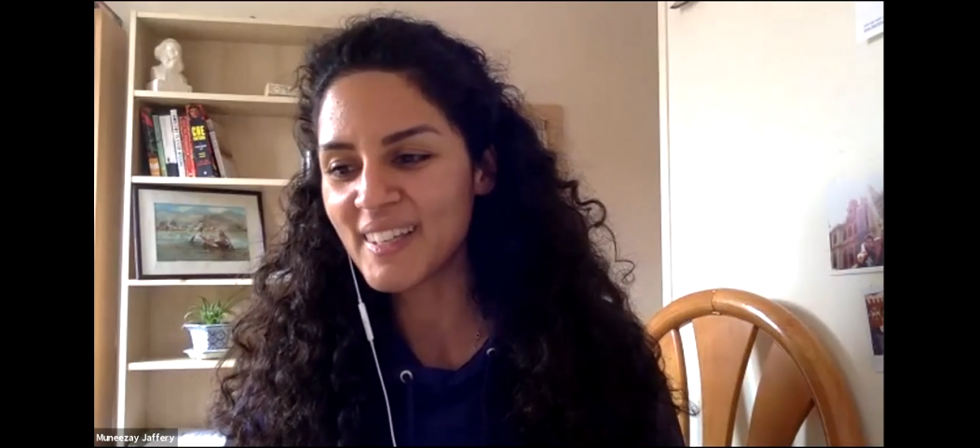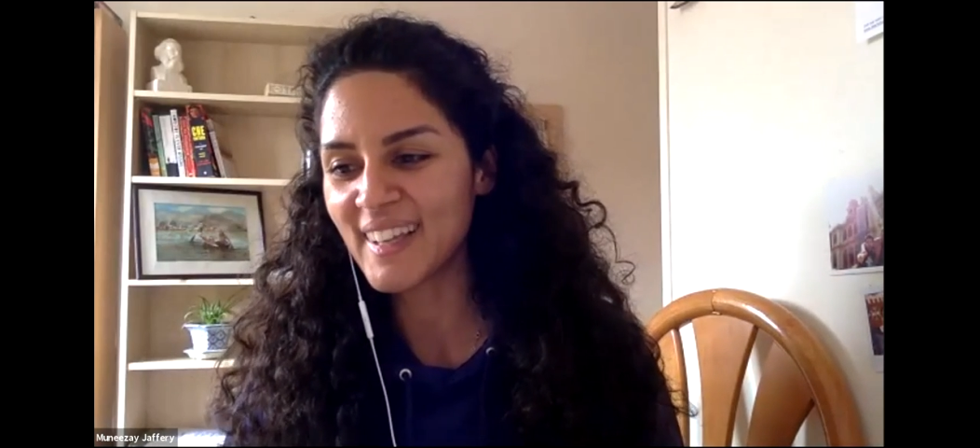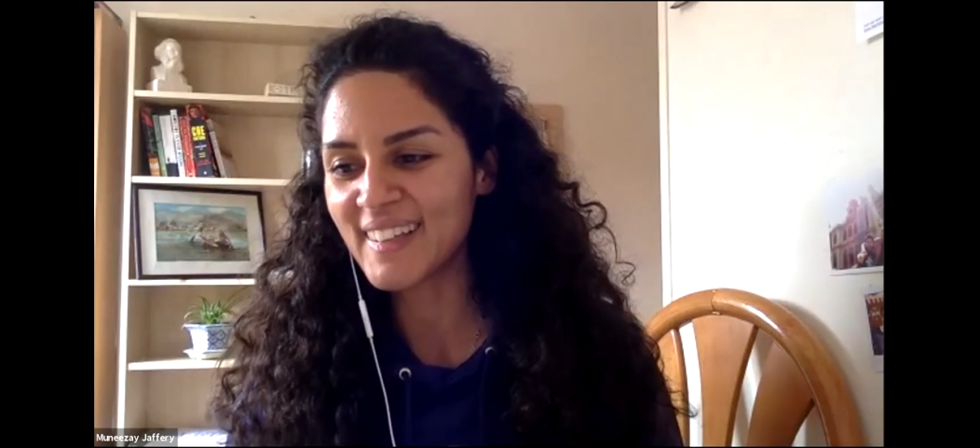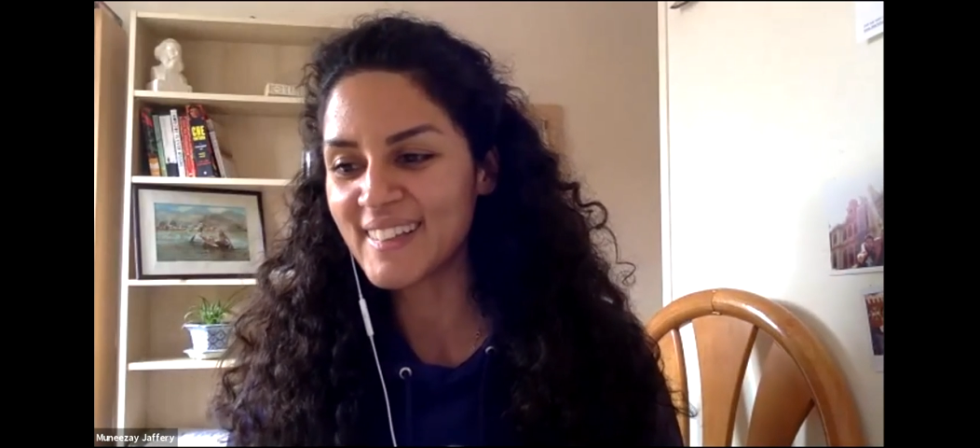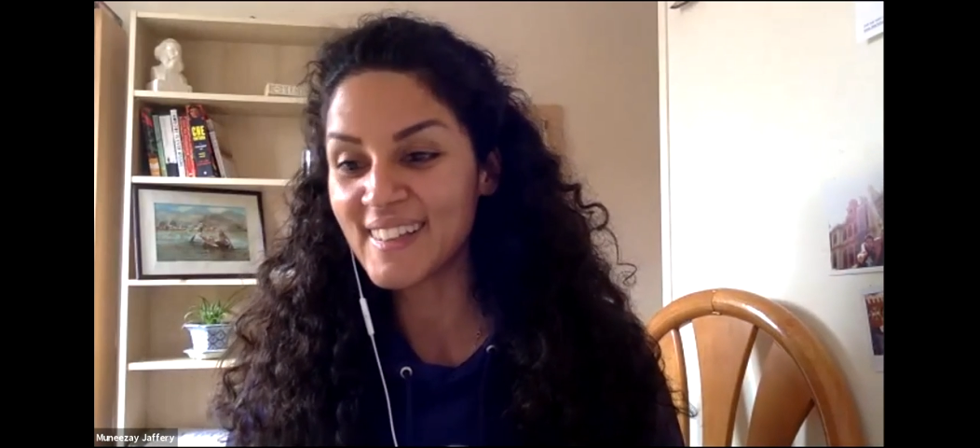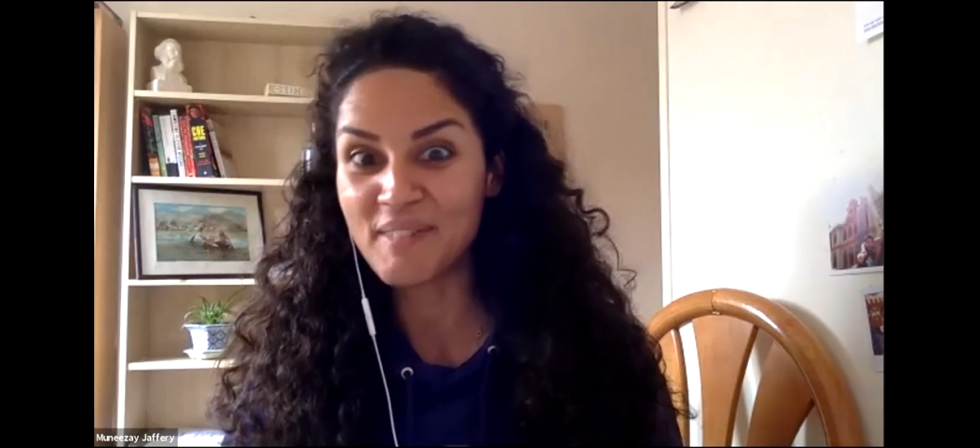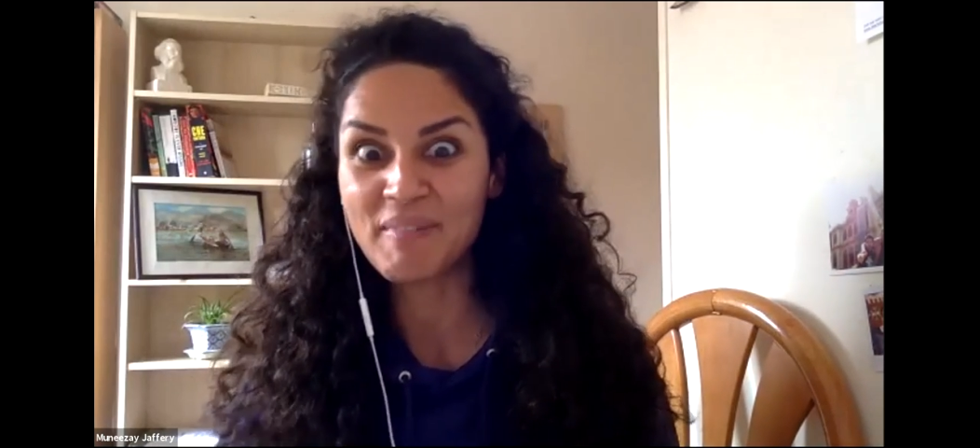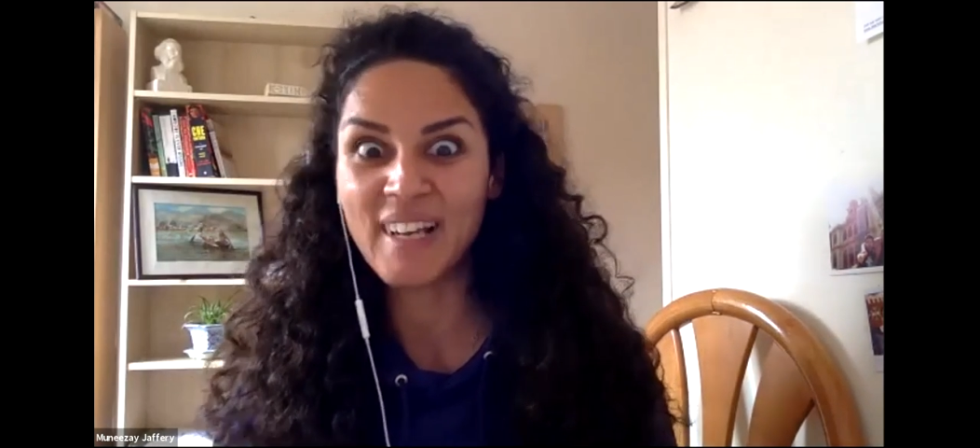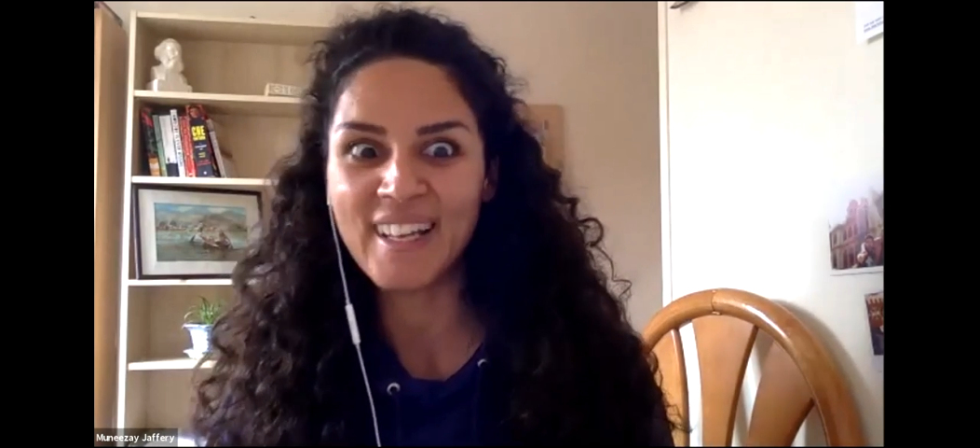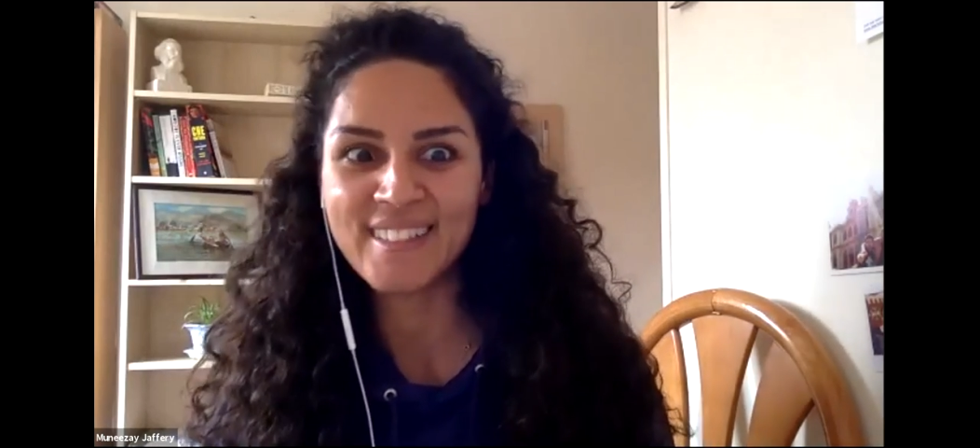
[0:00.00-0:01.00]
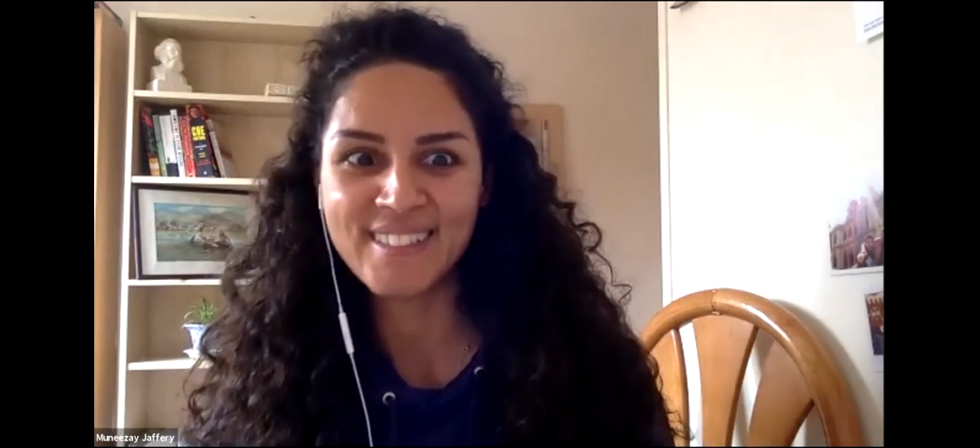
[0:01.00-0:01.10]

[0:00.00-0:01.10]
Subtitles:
and I'm glad